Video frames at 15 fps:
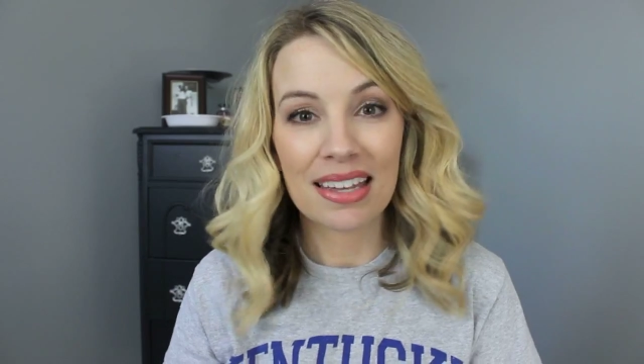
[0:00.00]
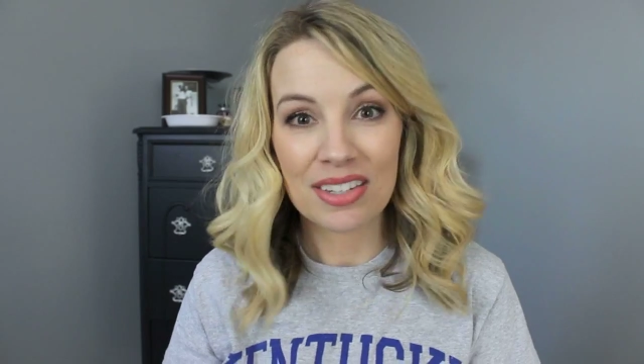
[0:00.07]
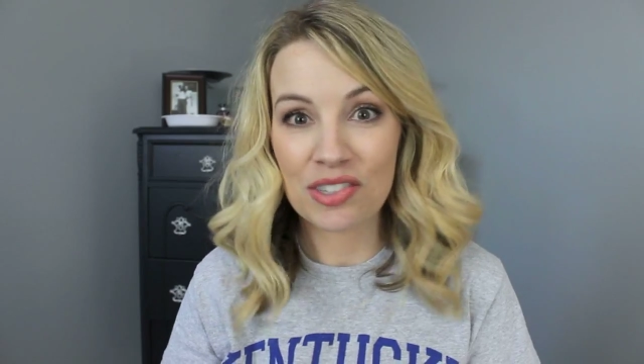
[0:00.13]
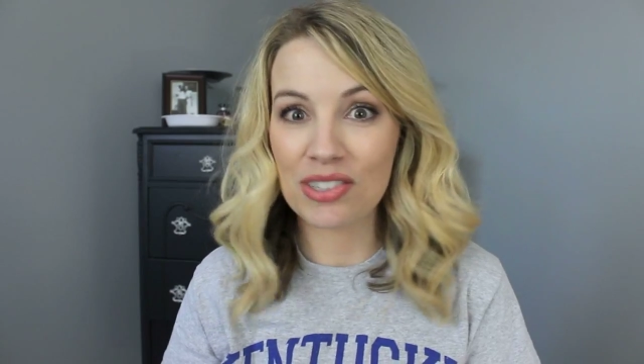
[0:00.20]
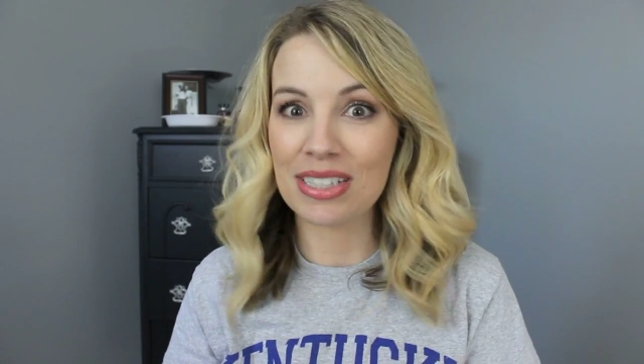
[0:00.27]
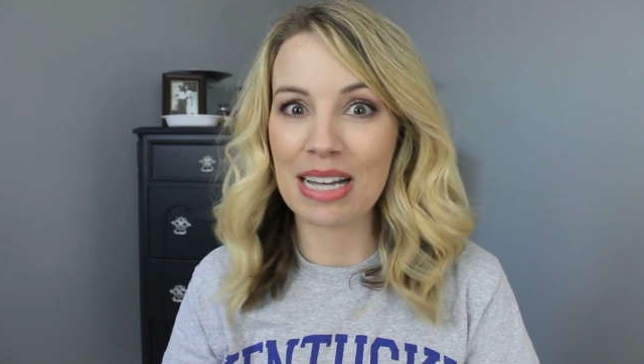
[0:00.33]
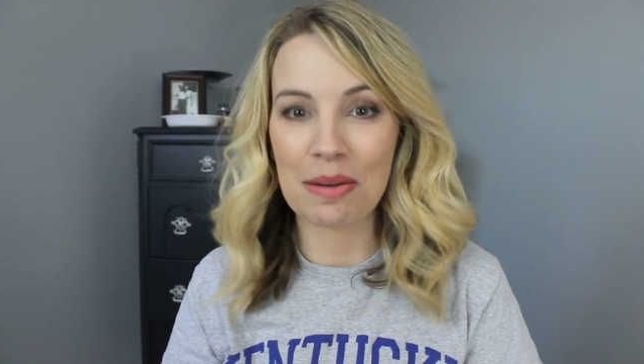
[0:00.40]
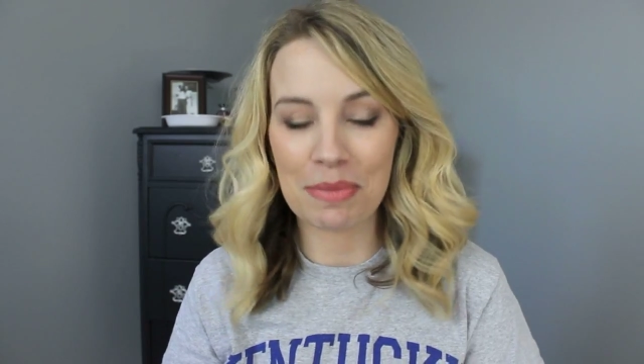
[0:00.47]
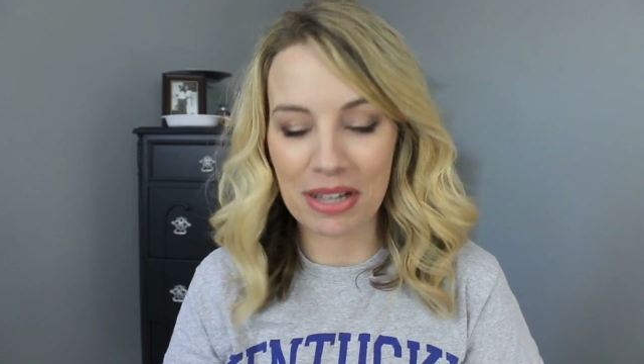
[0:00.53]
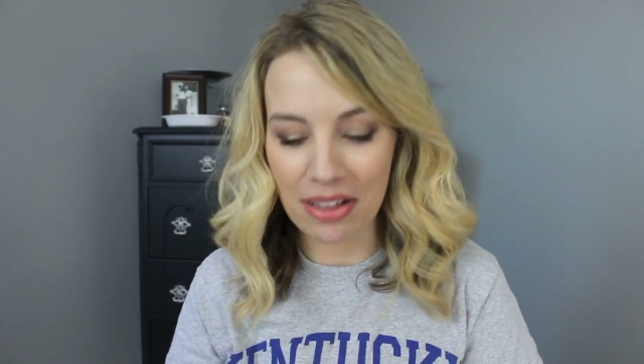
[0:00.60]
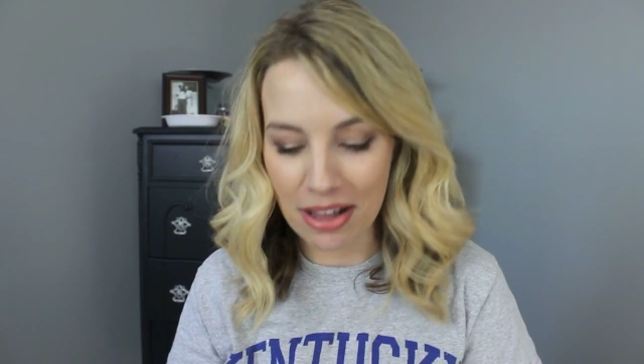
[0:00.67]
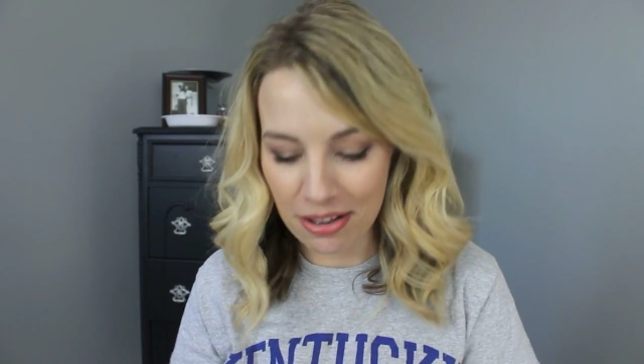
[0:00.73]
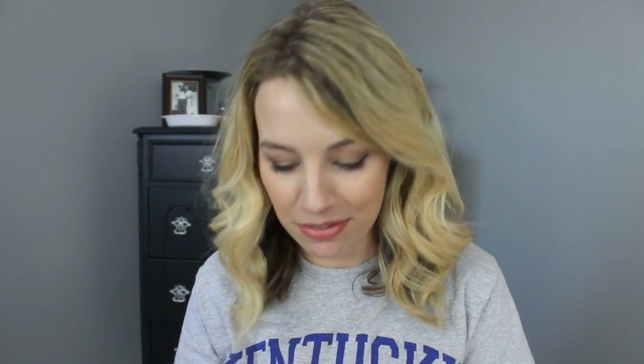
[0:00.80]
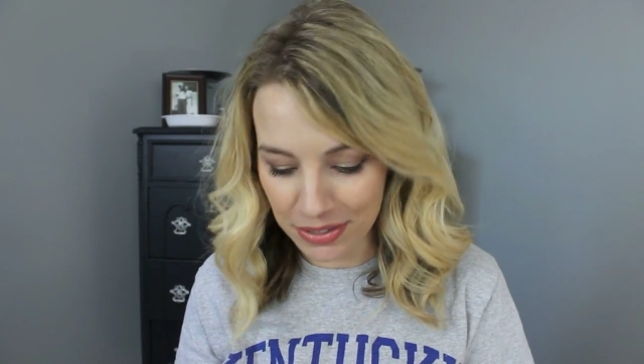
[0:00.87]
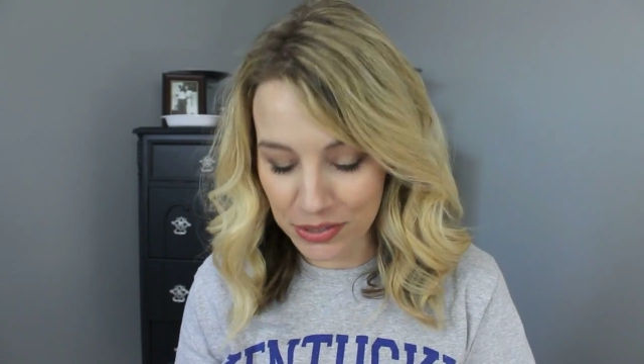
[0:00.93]
it's just how my
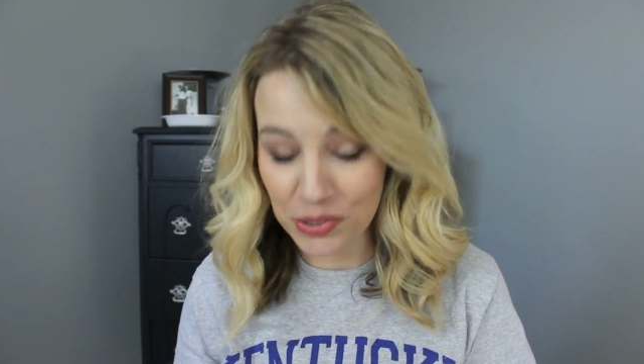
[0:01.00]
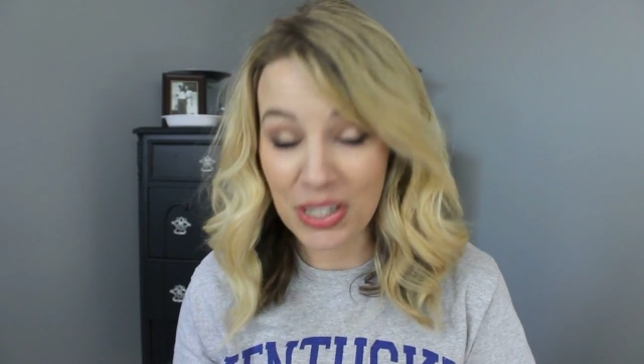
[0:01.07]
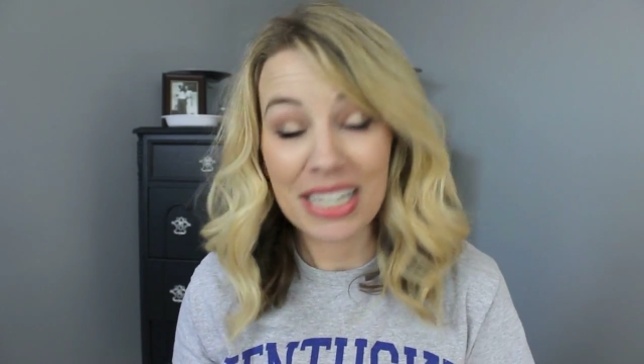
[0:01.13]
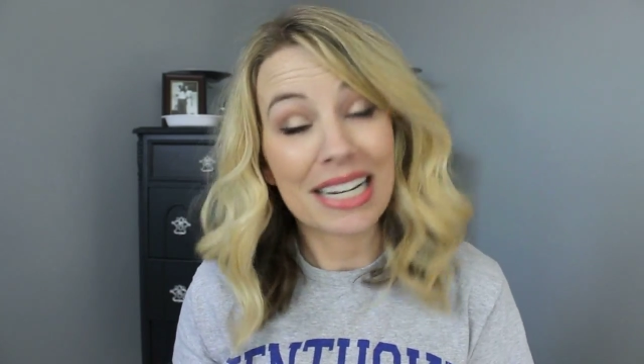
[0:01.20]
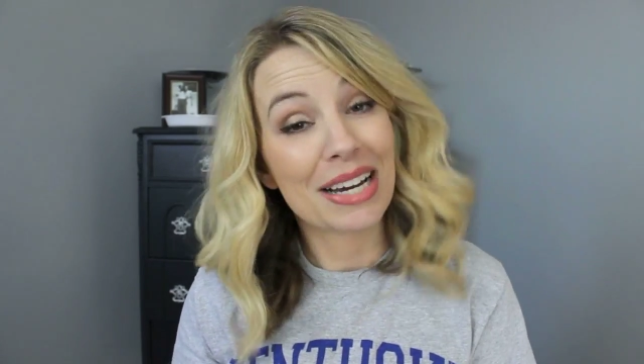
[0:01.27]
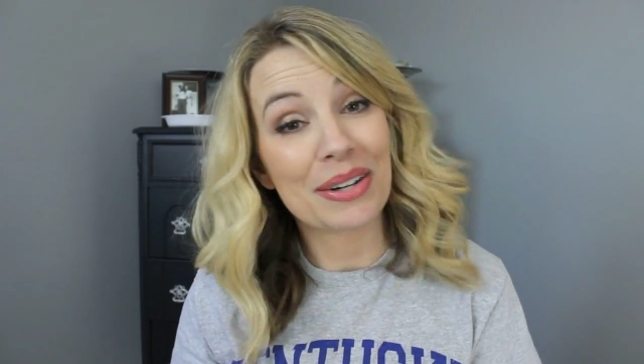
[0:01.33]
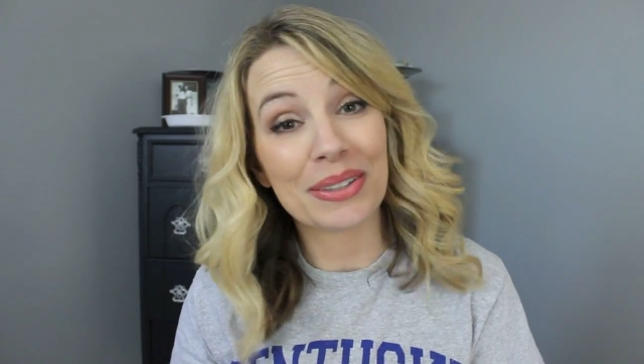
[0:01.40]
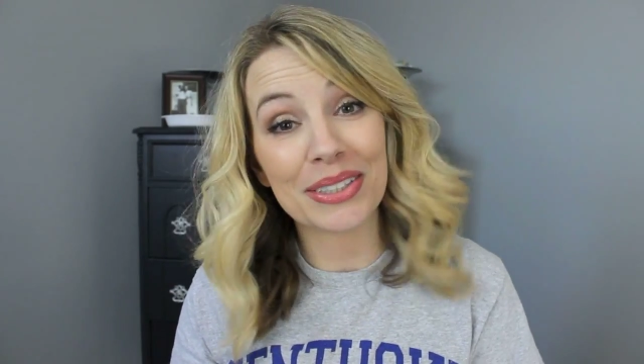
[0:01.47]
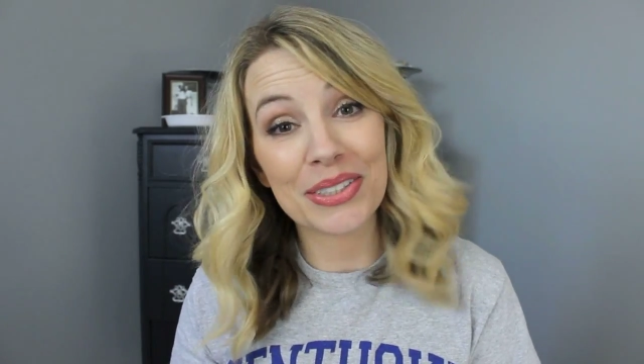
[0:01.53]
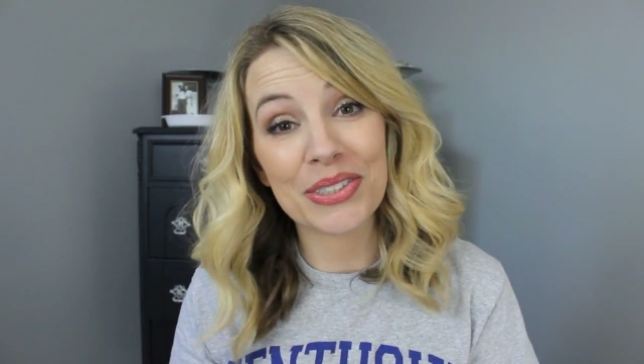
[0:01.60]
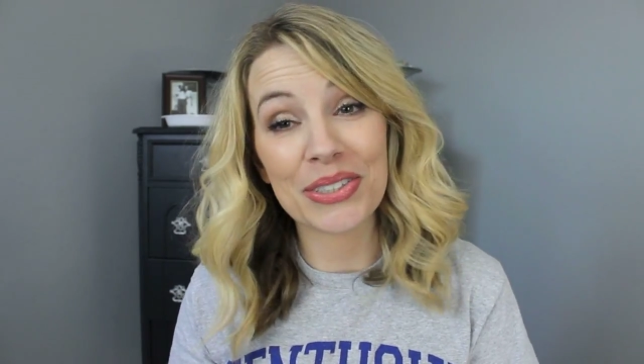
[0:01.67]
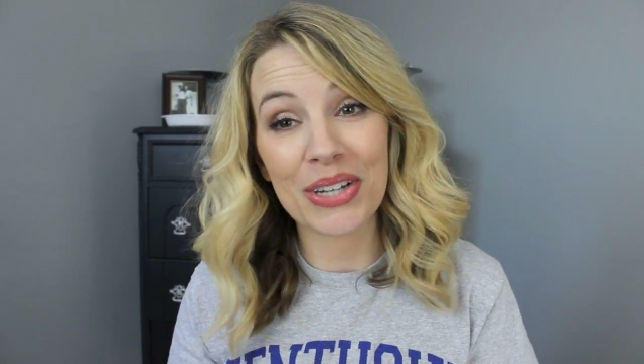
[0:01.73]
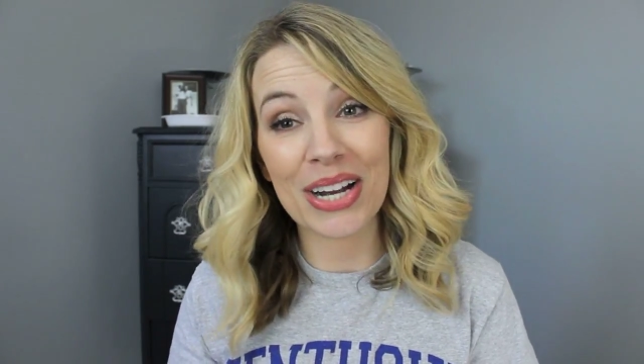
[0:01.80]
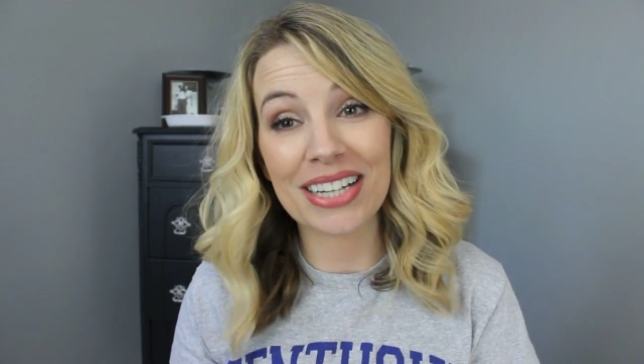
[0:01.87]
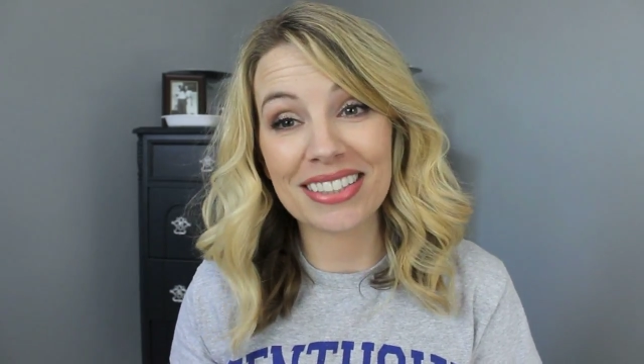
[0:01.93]
life is right now. It's
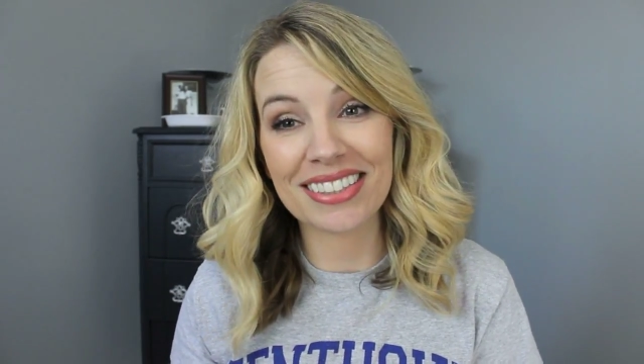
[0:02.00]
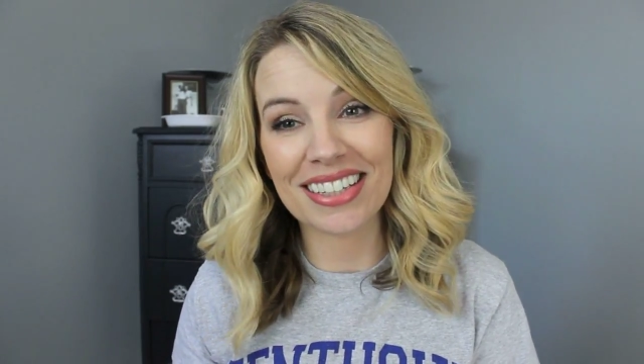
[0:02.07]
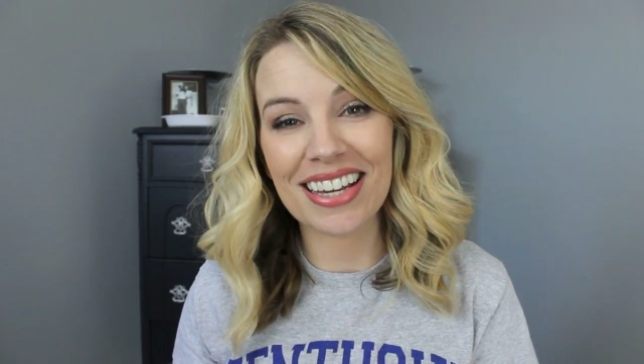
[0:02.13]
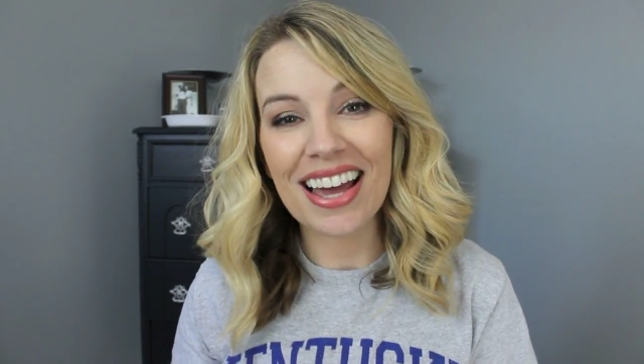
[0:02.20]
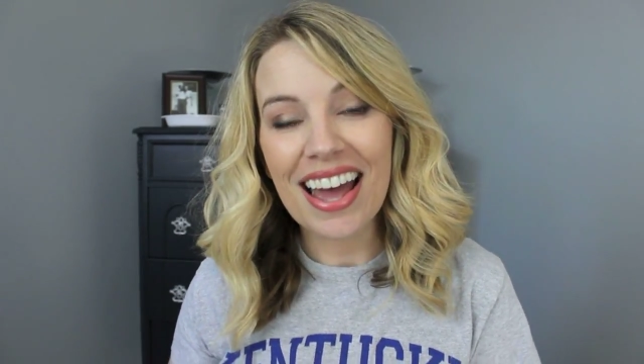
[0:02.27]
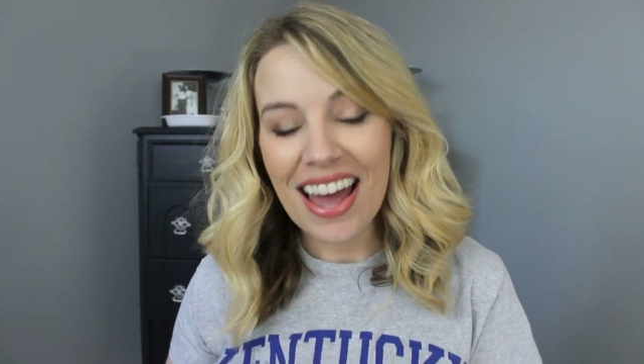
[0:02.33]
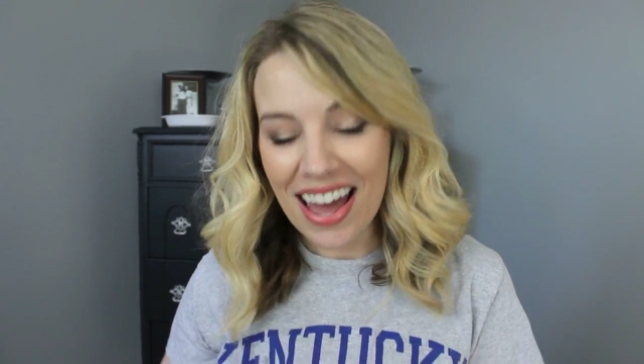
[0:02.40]
just crazy.